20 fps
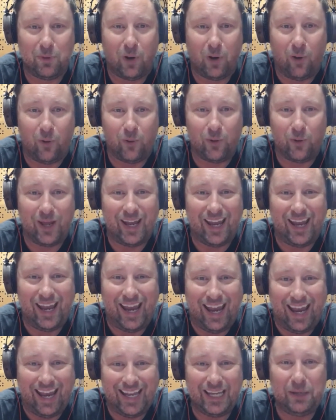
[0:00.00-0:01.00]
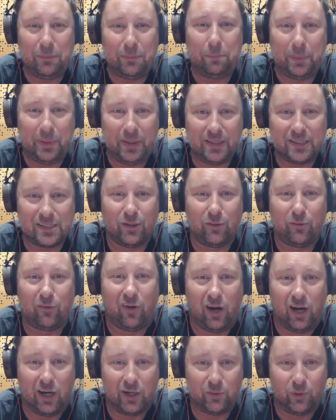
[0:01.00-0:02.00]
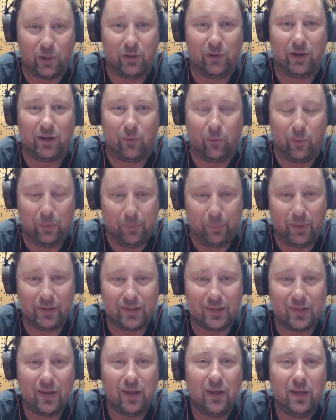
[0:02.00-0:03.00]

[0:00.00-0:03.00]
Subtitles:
own any piece of hardware equipment.